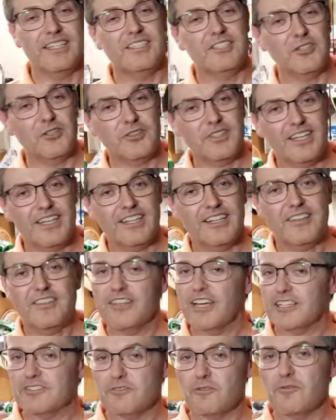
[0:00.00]
until then,
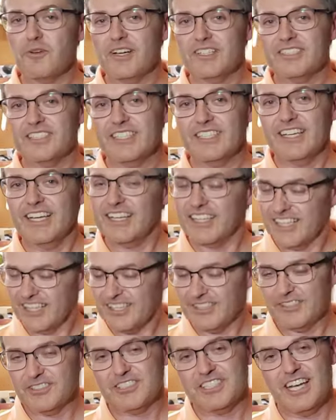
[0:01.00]
thanks for watching and
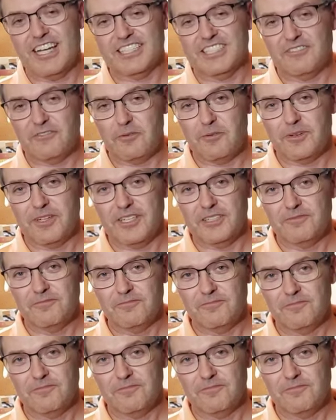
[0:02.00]
clear skies, everybody.